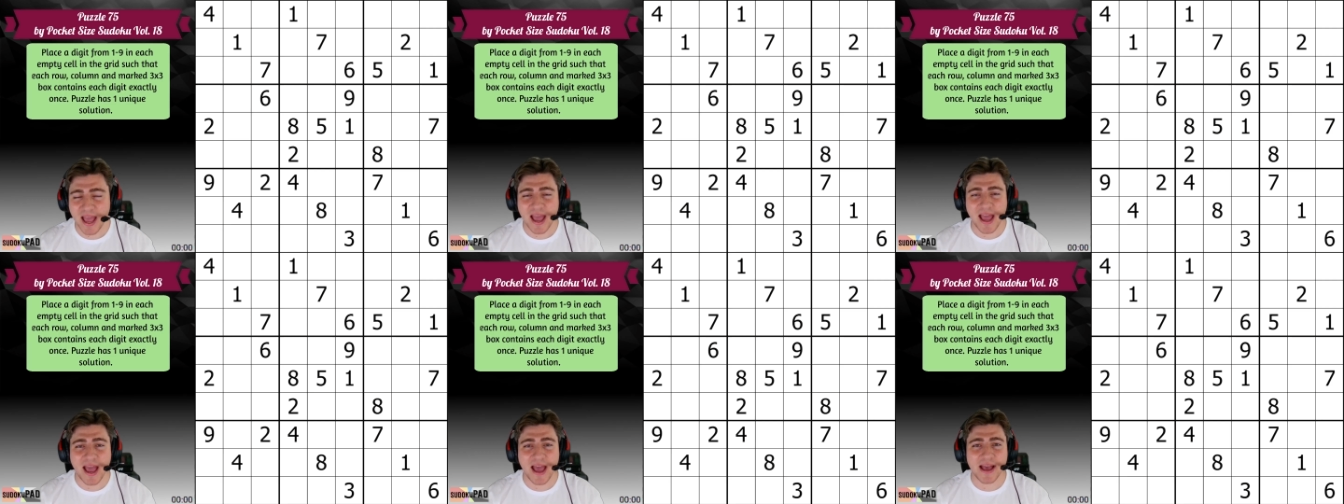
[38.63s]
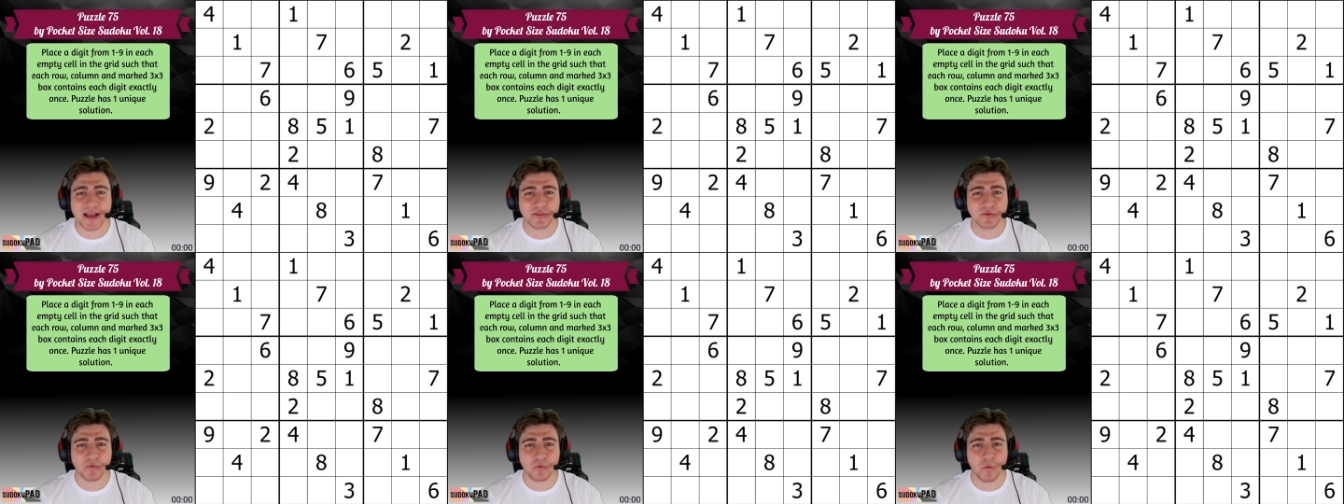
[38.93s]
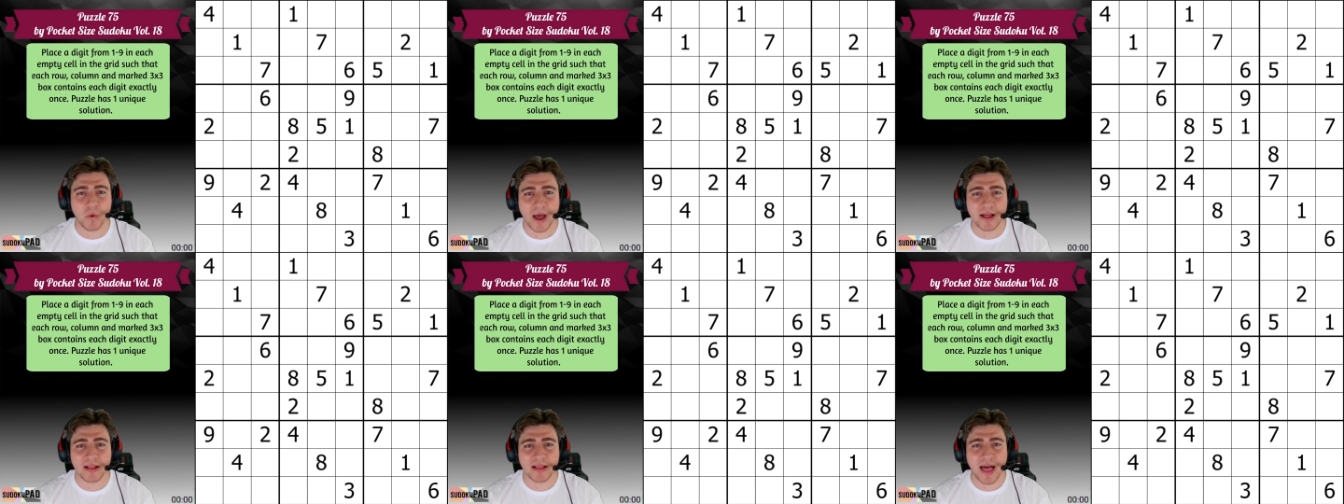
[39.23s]
as
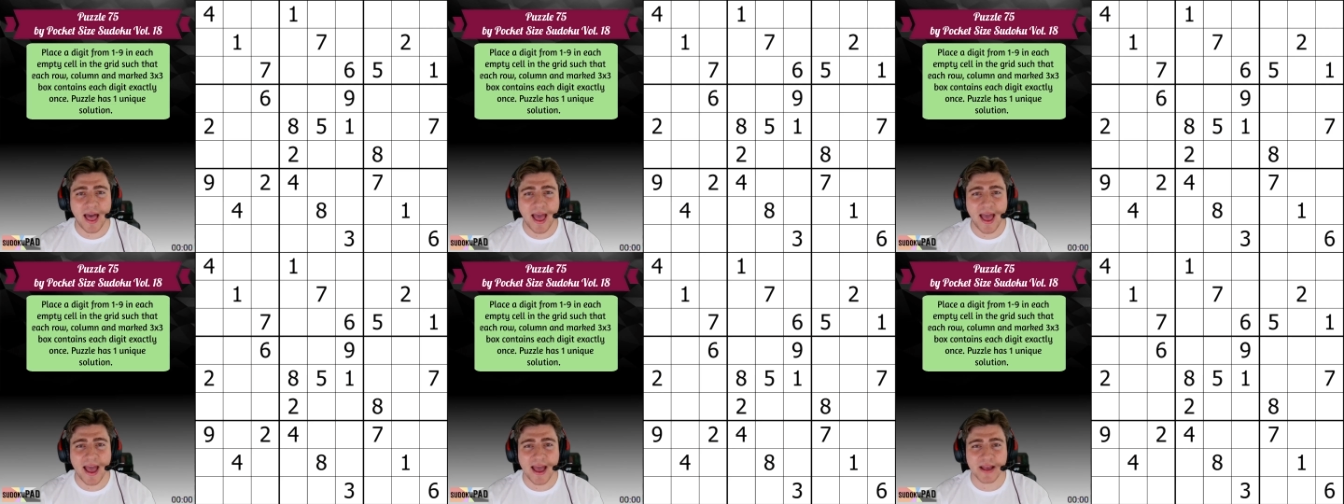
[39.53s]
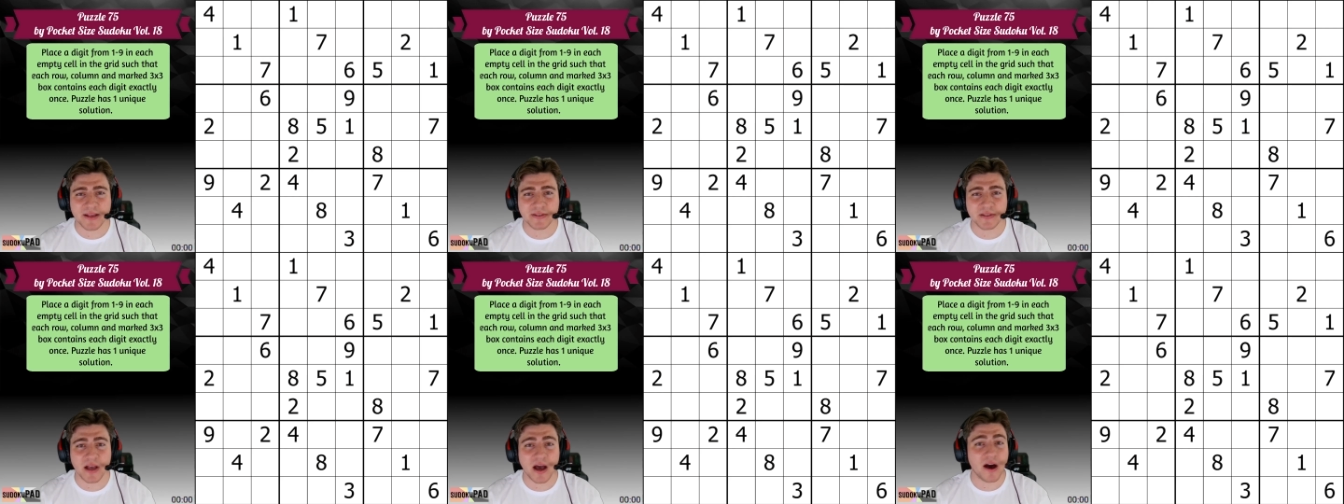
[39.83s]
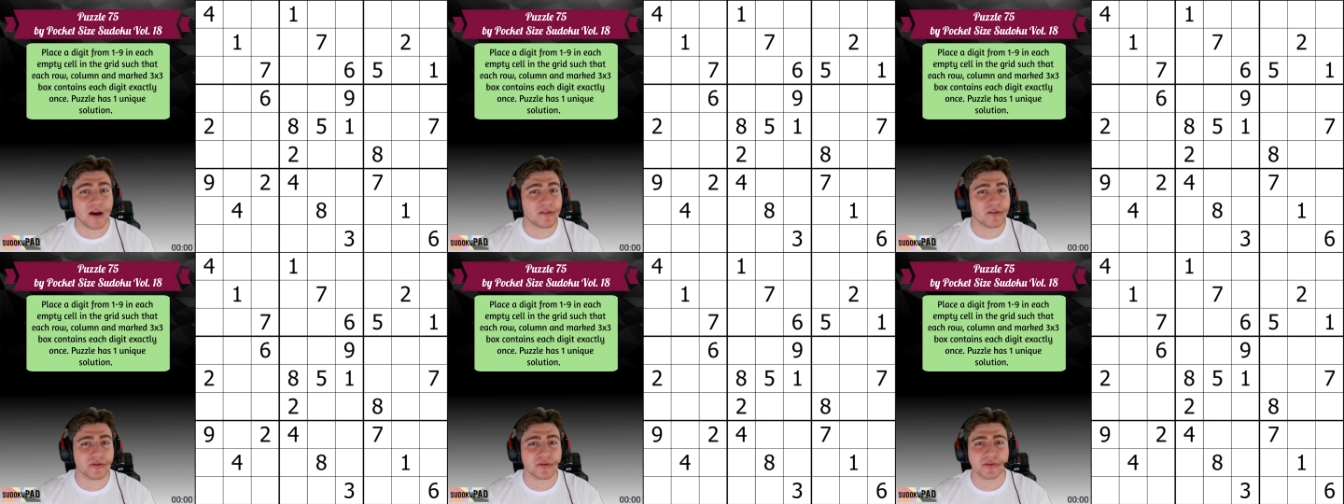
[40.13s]
well as
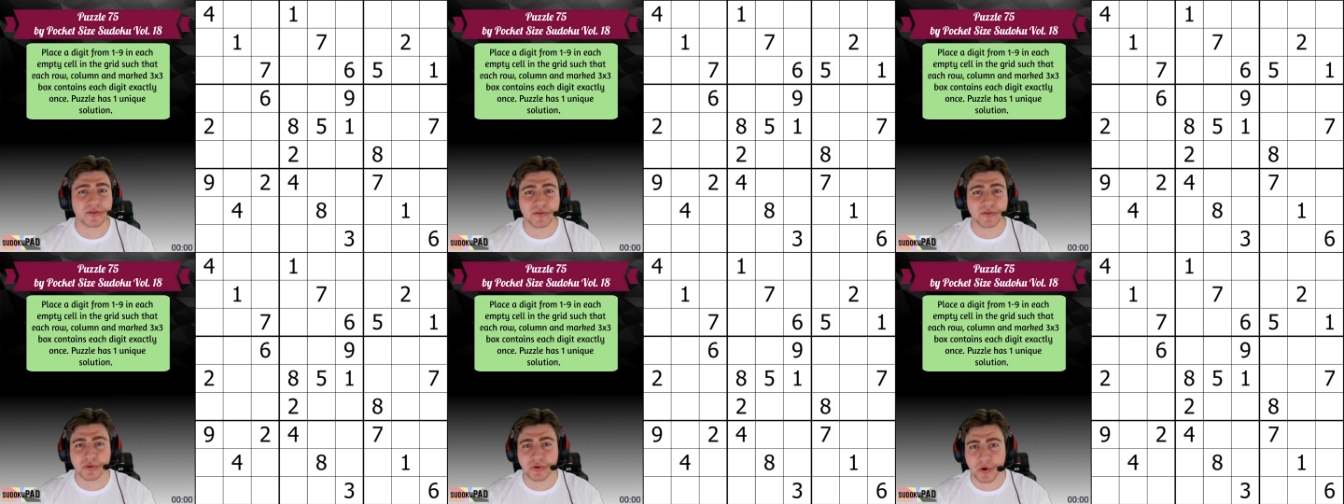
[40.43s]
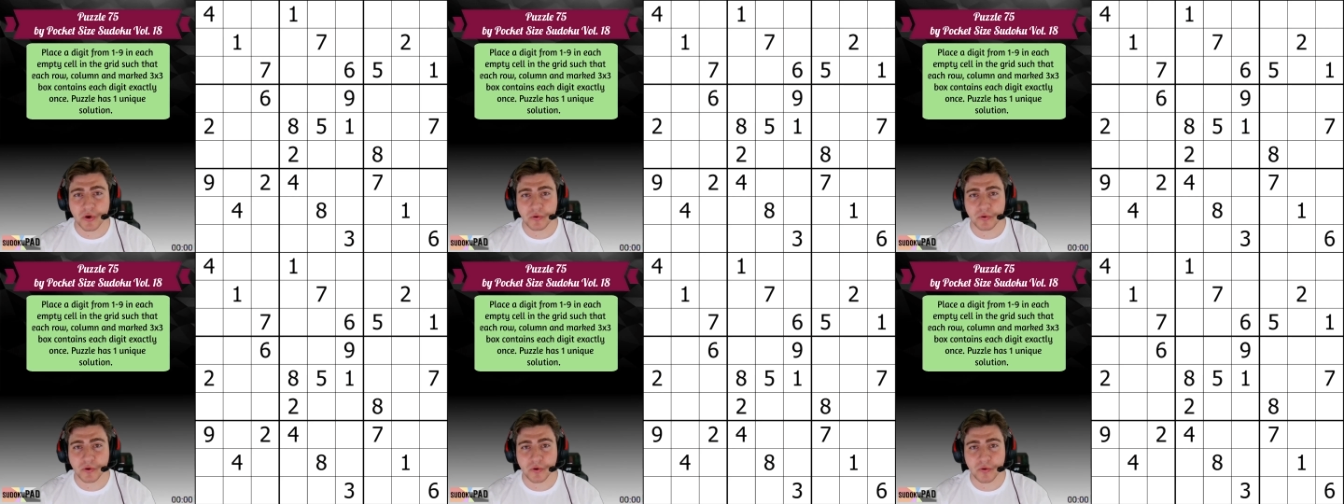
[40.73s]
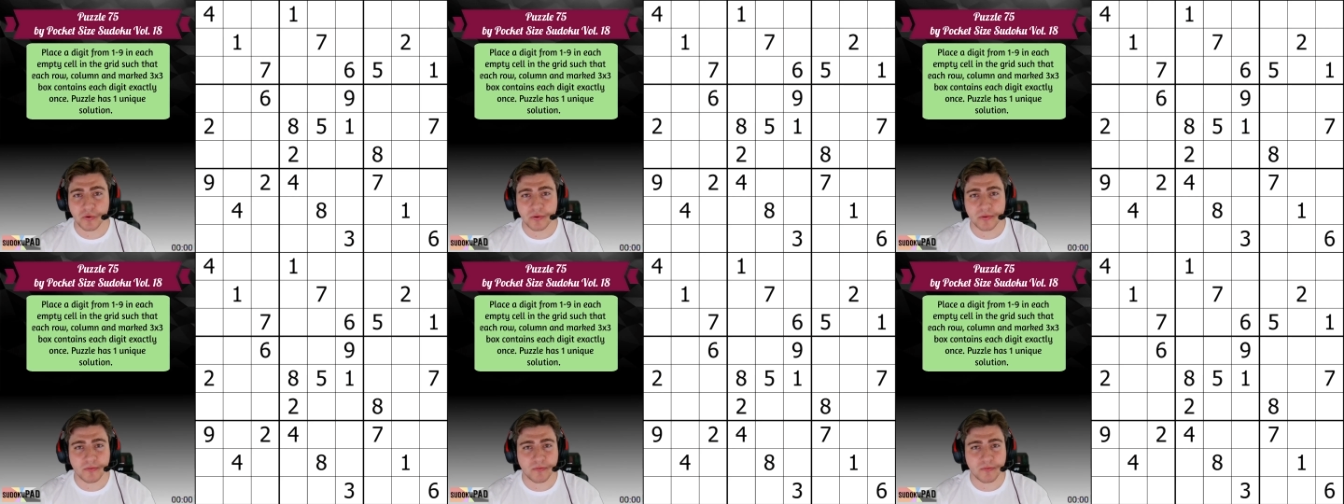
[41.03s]
other Sudoku,